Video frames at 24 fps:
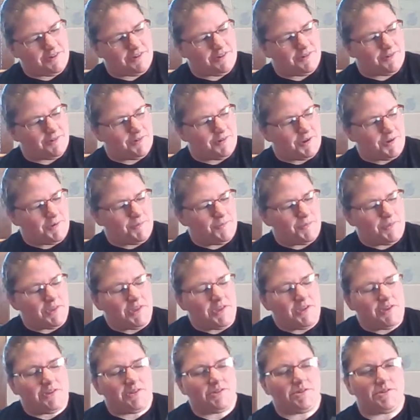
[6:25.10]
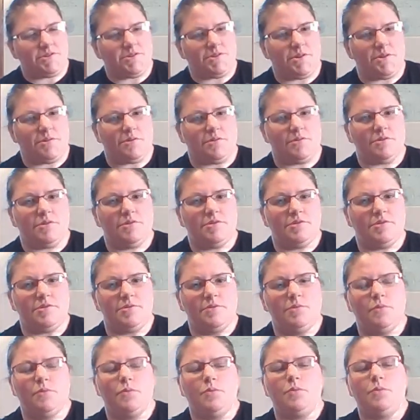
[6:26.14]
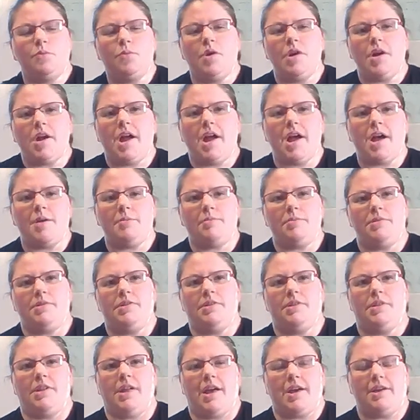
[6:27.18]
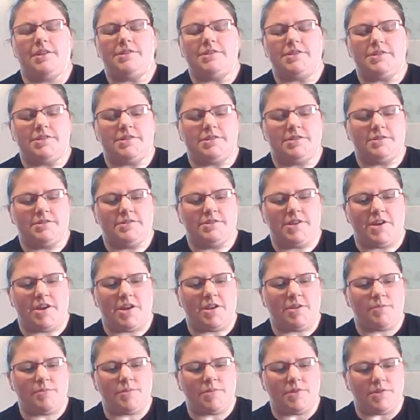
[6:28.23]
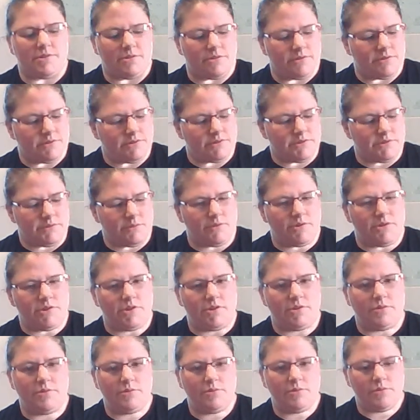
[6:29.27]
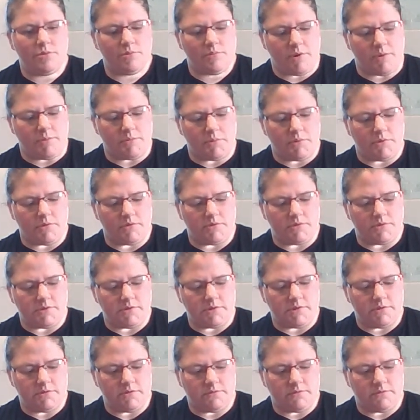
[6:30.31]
All right. So what happened last time in our story? Who remembers?